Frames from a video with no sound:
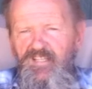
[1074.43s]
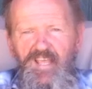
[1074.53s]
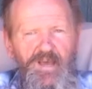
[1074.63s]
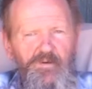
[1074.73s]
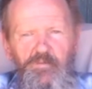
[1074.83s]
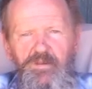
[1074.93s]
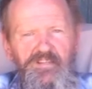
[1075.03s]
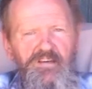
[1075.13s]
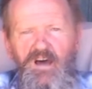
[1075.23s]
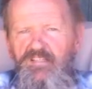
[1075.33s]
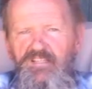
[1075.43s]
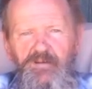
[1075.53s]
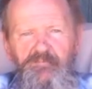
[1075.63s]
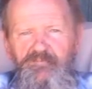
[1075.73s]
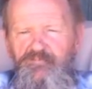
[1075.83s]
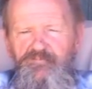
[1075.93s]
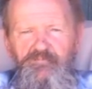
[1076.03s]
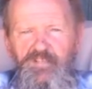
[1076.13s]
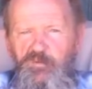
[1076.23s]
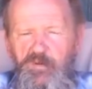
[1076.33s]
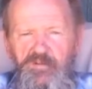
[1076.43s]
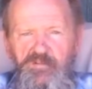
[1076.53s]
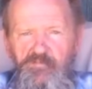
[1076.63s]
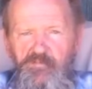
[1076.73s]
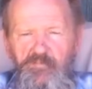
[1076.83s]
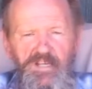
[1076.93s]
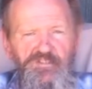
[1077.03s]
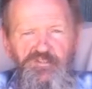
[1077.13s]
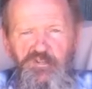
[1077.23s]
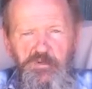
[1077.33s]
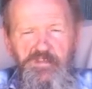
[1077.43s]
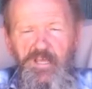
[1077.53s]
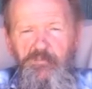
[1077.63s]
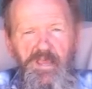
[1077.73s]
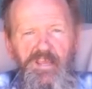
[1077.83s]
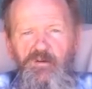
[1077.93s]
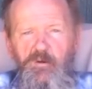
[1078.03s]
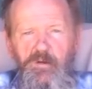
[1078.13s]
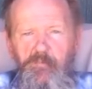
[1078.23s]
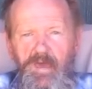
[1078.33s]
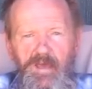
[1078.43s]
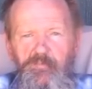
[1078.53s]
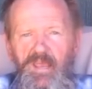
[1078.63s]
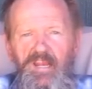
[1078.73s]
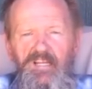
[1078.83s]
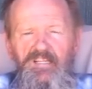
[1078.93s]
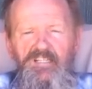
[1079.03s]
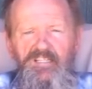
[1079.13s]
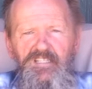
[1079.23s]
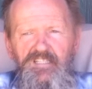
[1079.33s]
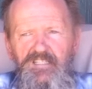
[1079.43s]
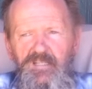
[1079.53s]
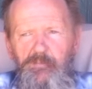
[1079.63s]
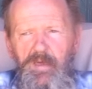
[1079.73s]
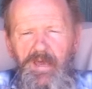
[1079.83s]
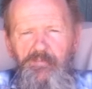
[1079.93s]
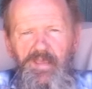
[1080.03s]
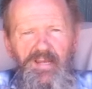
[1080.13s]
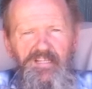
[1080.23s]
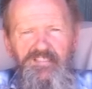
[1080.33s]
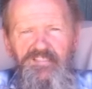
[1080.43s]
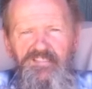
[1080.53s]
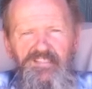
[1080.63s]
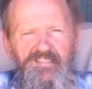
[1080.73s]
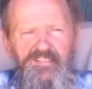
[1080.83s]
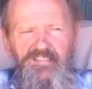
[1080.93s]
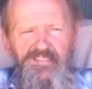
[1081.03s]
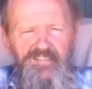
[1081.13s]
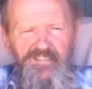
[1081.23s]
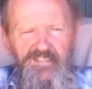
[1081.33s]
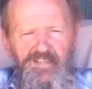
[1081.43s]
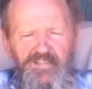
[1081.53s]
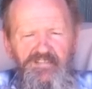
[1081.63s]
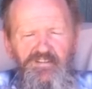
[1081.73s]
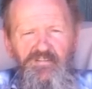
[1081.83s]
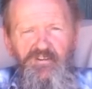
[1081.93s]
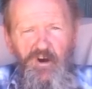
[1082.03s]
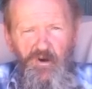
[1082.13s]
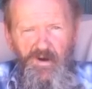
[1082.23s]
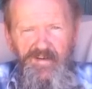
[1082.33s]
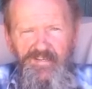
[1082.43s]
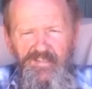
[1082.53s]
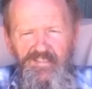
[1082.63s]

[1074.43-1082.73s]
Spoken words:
Yeah, it would be a toss-up between the major toothache pain or my back pain. Back pain it's current,